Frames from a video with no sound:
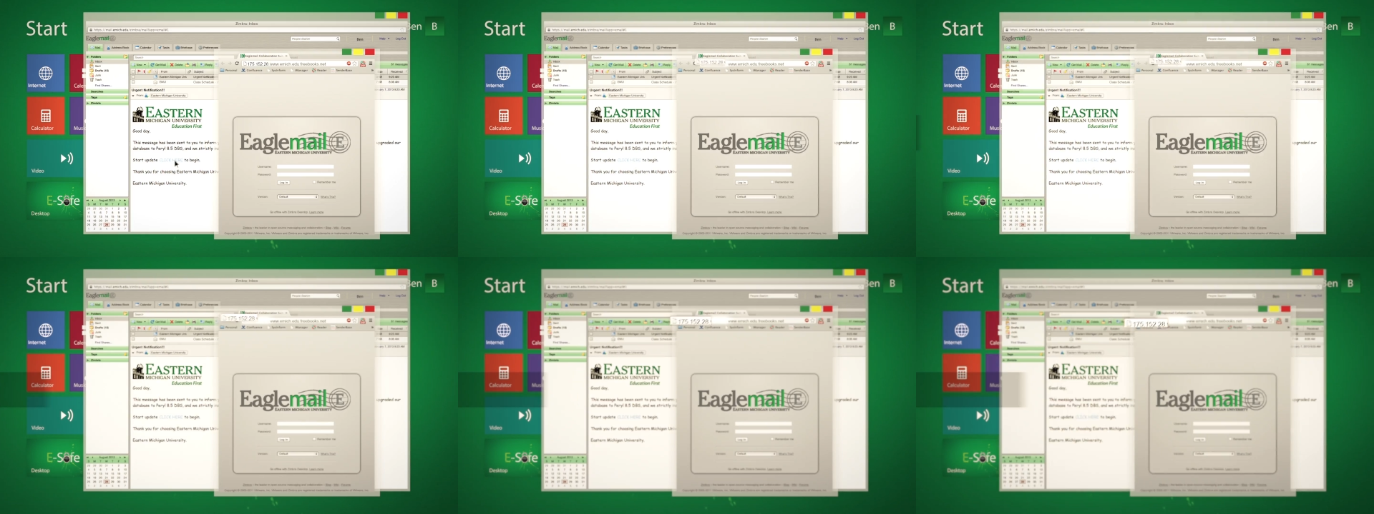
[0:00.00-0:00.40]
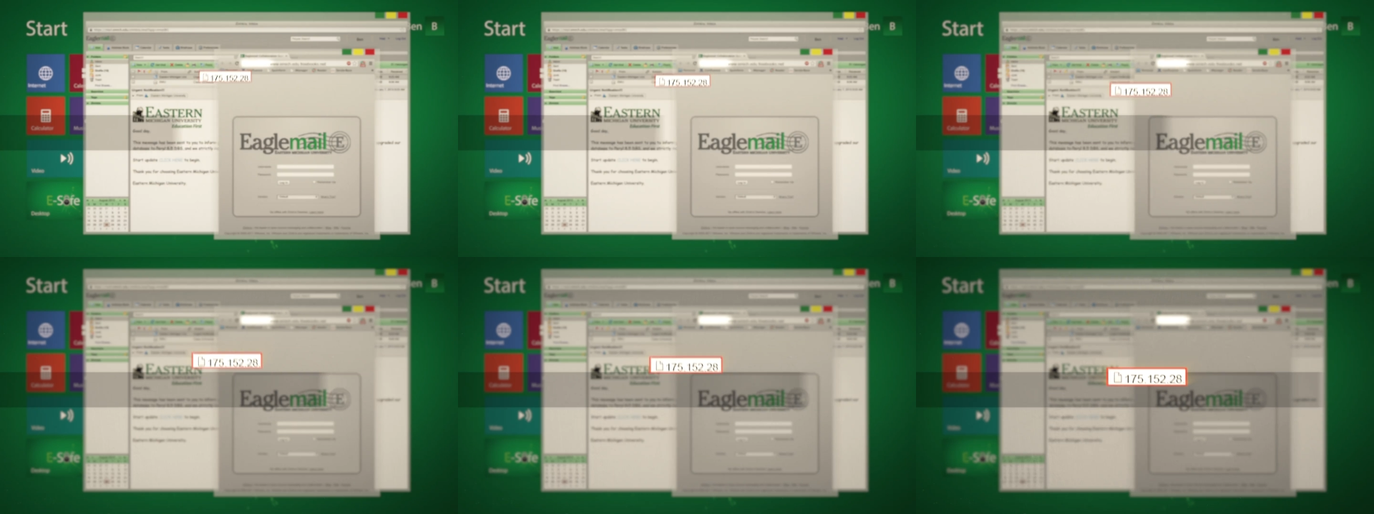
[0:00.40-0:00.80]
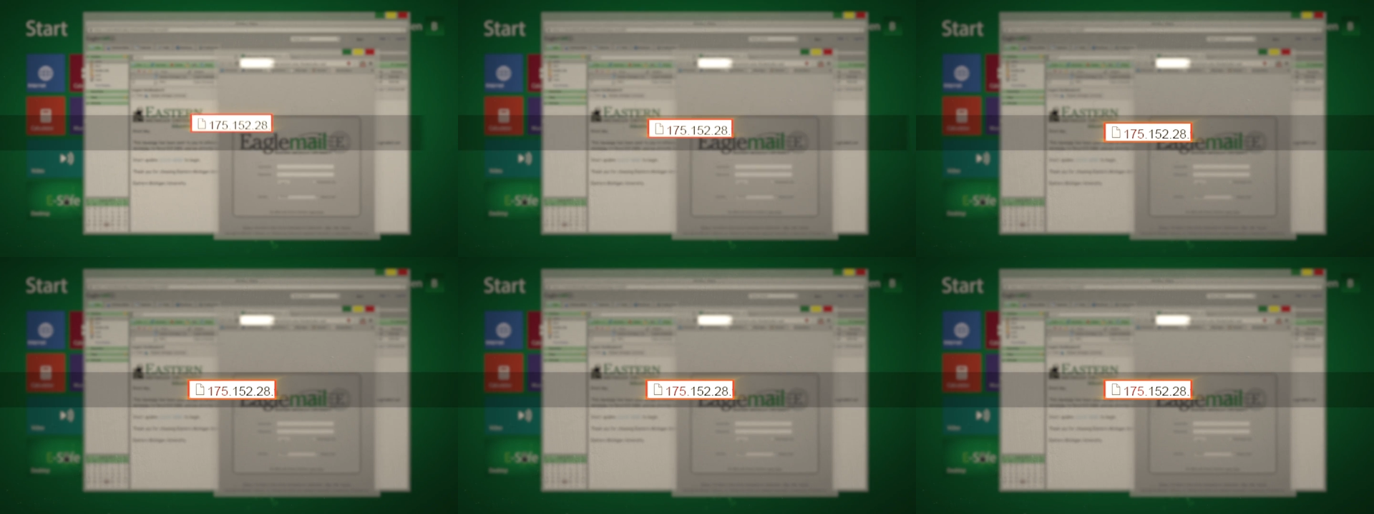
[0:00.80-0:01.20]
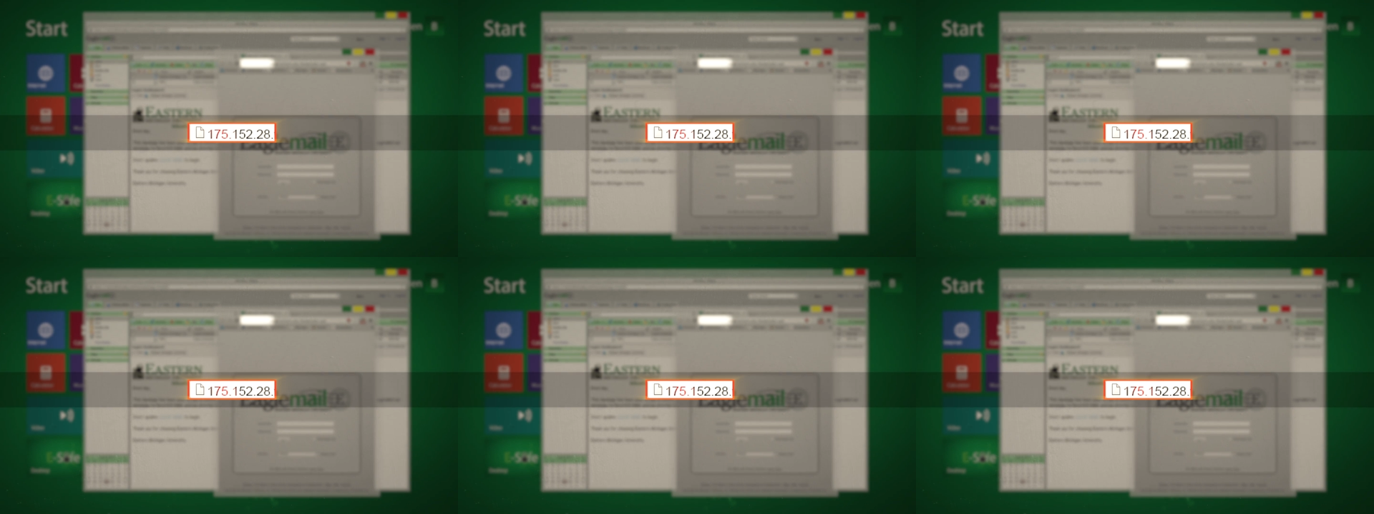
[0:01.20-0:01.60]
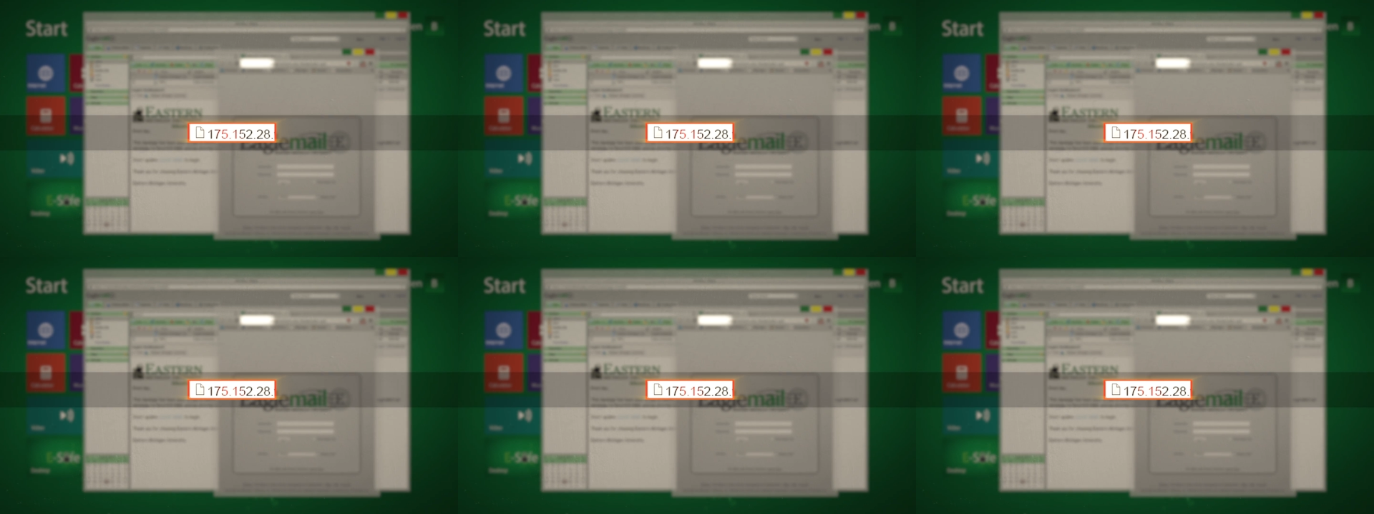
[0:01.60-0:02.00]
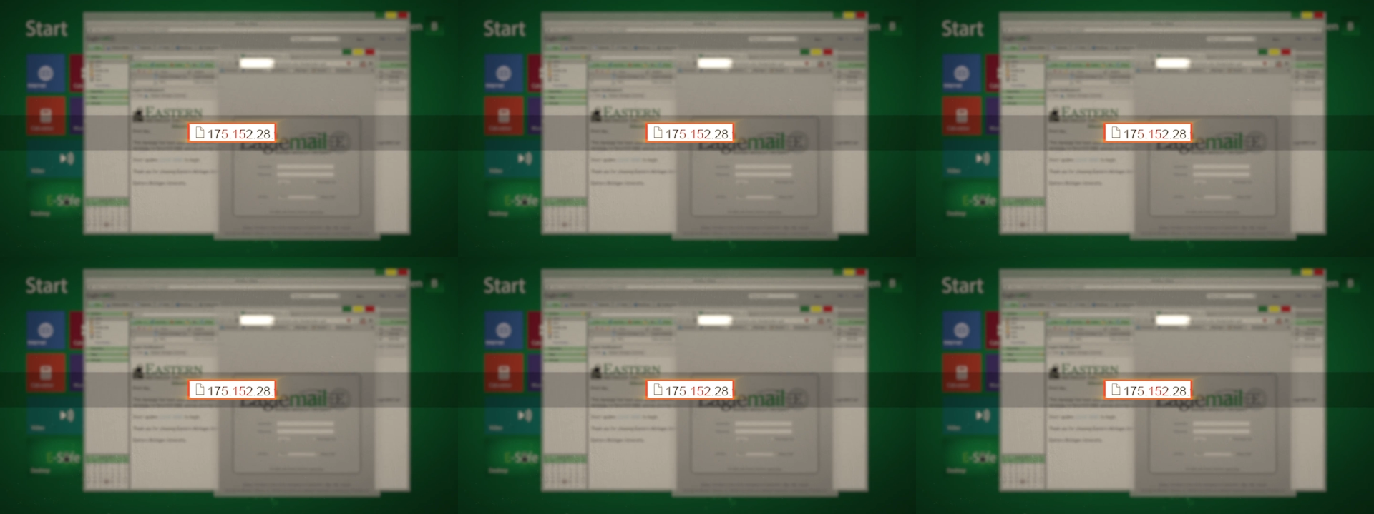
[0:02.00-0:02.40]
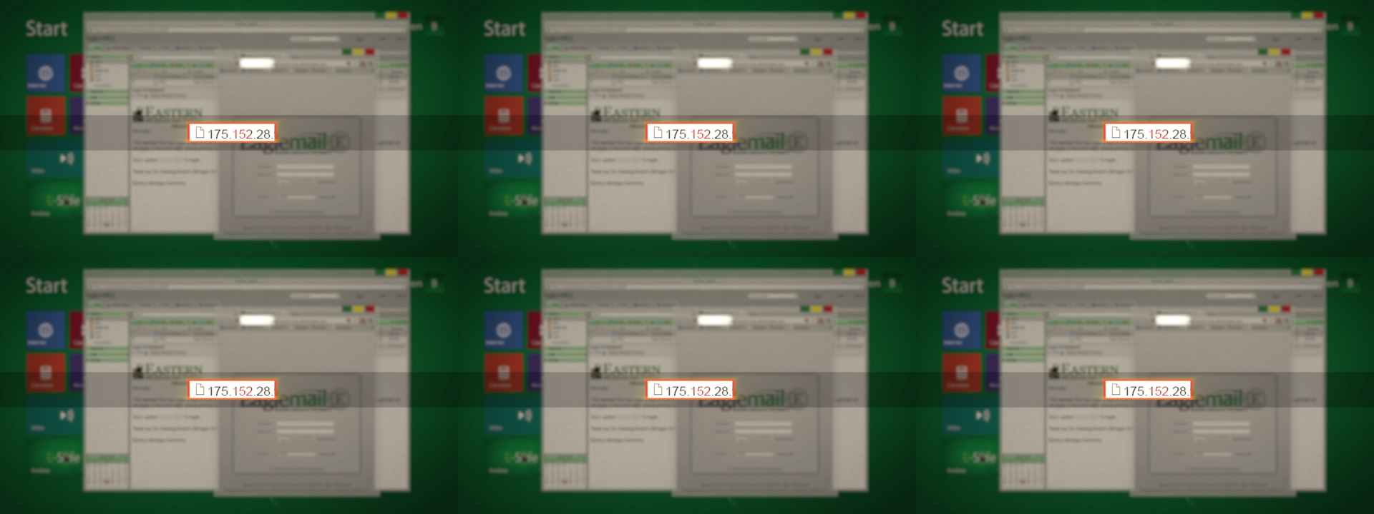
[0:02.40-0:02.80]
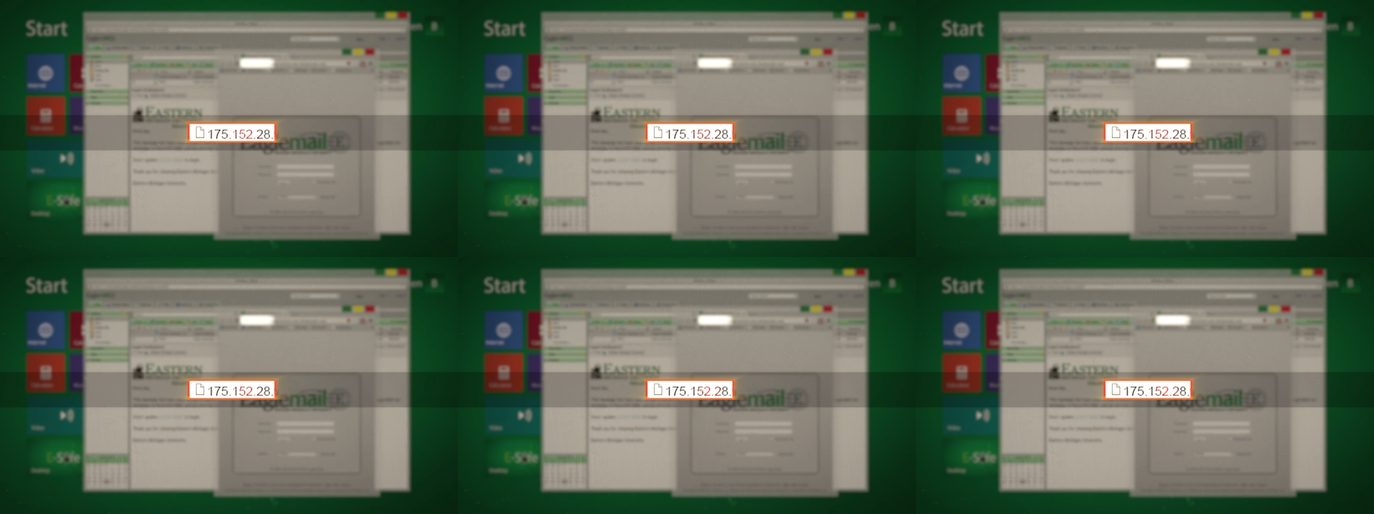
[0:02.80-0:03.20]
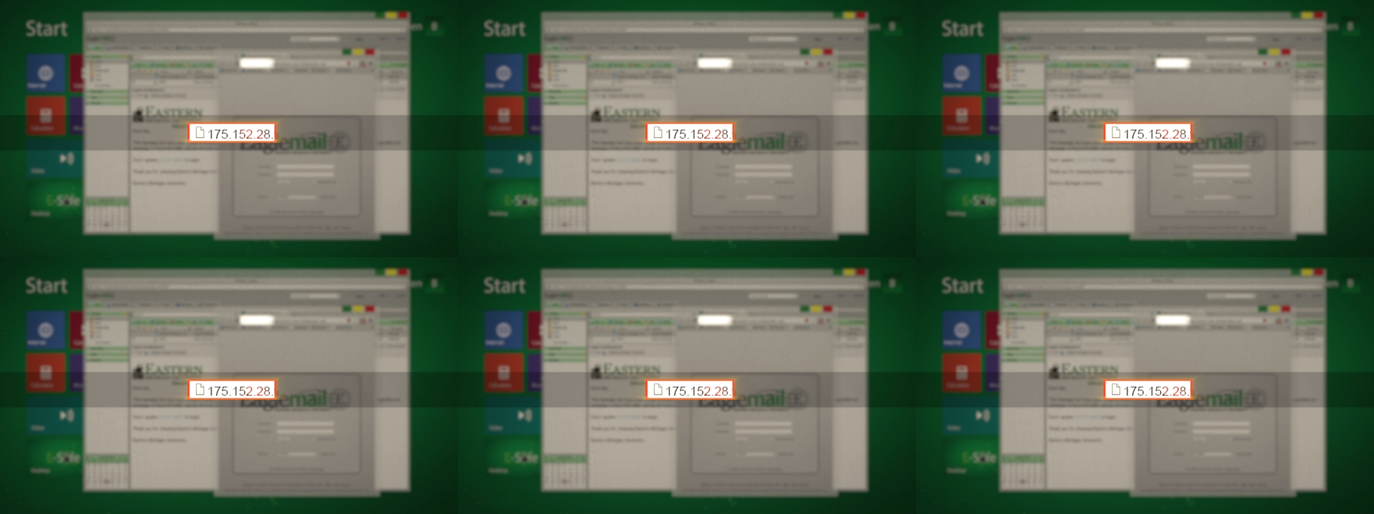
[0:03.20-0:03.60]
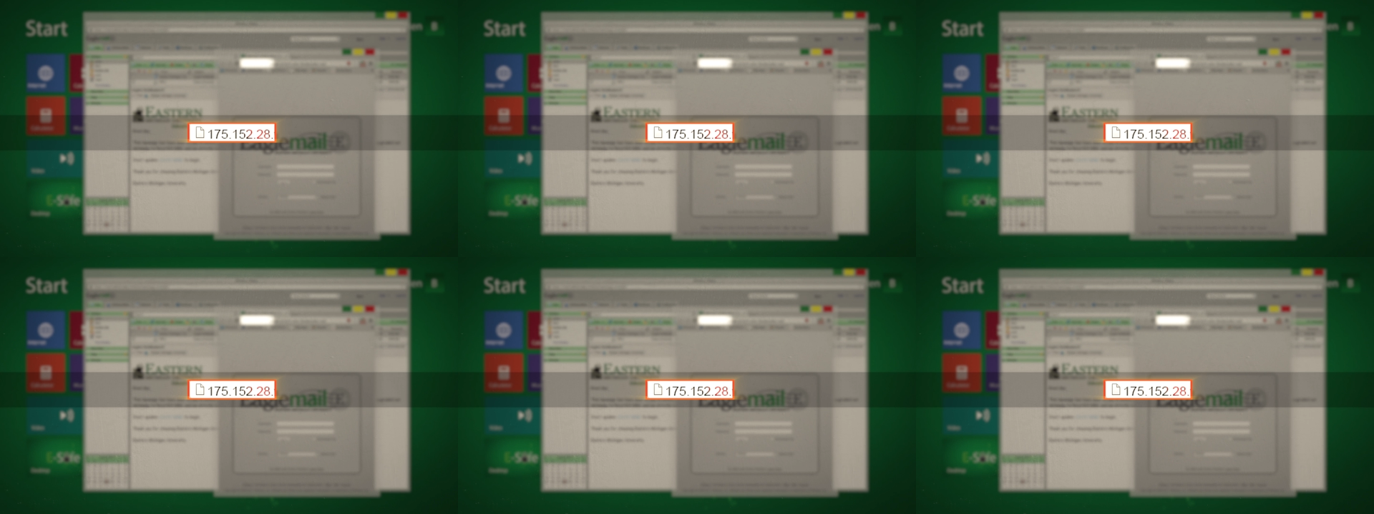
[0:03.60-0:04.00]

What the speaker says: [unreadable: no face in view]